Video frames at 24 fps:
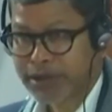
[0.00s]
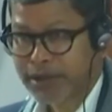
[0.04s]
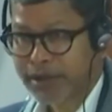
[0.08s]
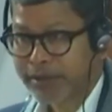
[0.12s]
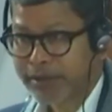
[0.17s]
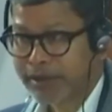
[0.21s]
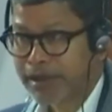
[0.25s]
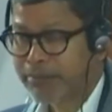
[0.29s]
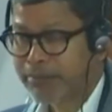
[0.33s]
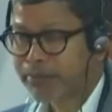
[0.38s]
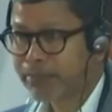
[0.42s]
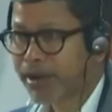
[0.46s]

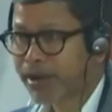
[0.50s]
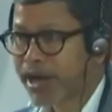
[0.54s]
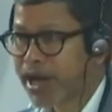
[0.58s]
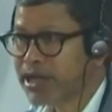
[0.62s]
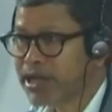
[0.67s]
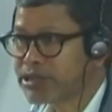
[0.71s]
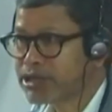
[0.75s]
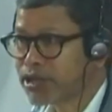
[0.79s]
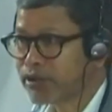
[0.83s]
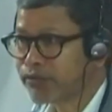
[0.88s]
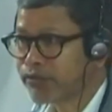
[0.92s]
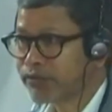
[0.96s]
the
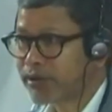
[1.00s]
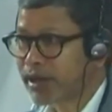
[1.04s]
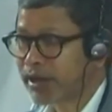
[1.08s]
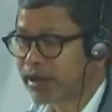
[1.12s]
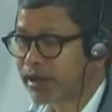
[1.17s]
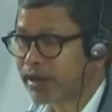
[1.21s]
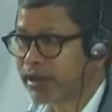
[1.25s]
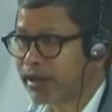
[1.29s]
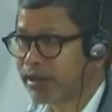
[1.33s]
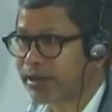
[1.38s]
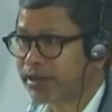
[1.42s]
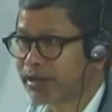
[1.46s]
price of
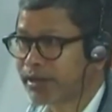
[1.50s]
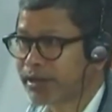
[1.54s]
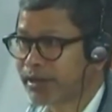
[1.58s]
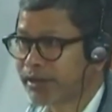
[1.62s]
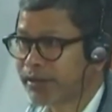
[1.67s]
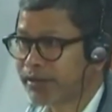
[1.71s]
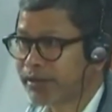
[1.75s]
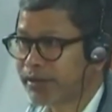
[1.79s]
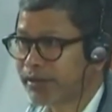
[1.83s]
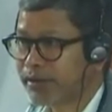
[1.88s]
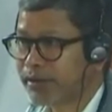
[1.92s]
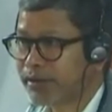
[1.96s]
areca nut
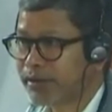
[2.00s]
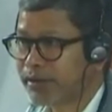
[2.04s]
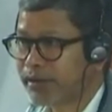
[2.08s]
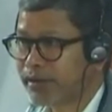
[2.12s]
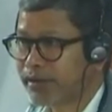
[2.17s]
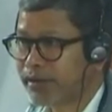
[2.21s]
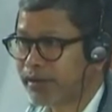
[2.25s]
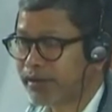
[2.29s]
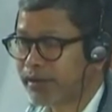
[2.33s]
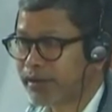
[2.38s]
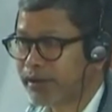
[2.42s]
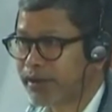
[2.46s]

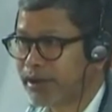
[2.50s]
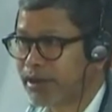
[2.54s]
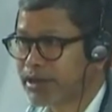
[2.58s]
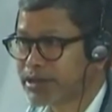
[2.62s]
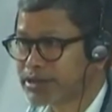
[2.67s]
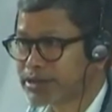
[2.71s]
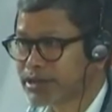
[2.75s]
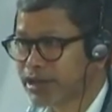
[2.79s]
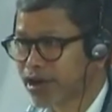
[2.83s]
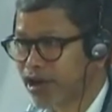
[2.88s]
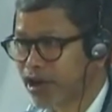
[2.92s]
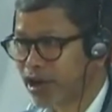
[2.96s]

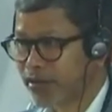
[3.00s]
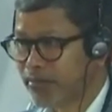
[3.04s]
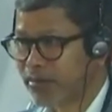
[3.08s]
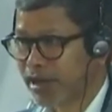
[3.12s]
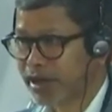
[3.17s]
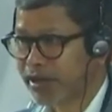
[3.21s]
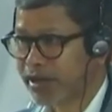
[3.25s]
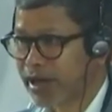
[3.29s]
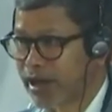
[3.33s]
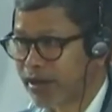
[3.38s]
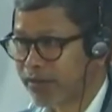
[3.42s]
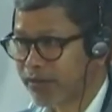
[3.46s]
is
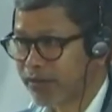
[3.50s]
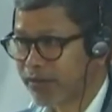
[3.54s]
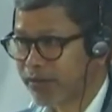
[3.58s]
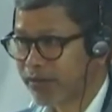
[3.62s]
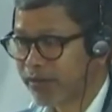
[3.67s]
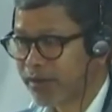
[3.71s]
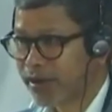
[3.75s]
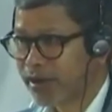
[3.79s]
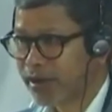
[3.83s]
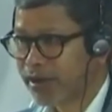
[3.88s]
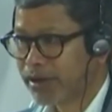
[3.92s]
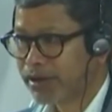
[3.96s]
coming down
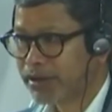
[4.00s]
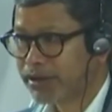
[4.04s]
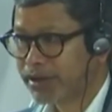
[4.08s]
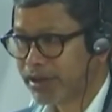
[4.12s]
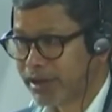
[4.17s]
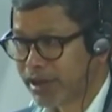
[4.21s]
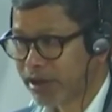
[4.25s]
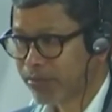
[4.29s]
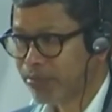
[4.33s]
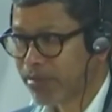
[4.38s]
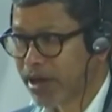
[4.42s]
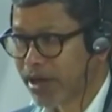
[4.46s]

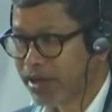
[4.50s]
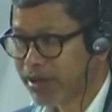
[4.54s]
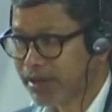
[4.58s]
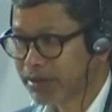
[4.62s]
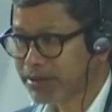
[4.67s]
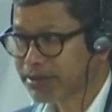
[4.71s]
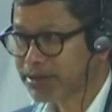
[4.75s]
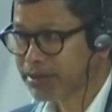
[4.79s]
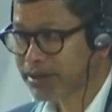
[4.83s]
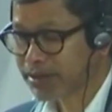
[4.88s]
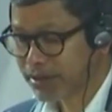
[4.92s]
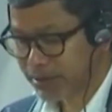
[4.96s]
year by year,
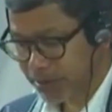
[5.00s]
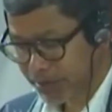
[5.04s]
sir.